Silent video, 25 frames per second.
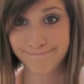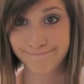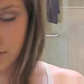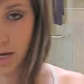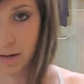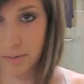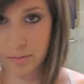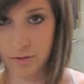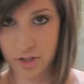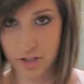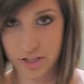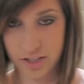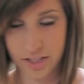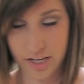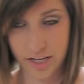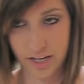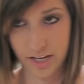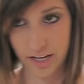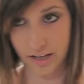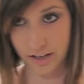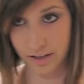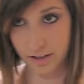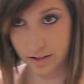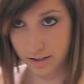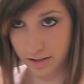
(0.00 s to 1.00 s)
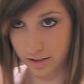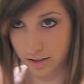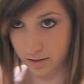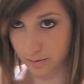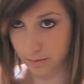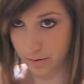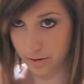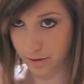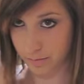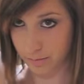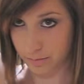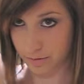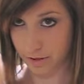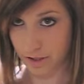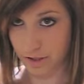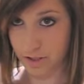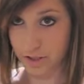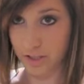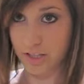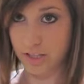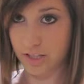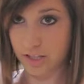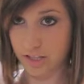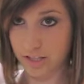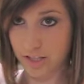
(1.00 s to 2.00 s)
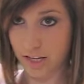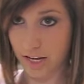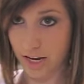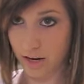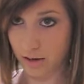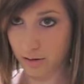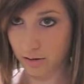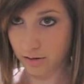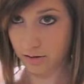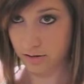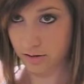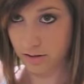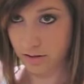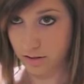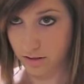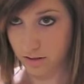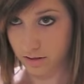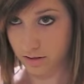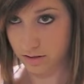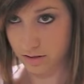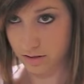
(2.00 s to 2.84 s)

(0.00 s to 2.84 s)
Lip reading: I'm just kidding. You want to brush this out.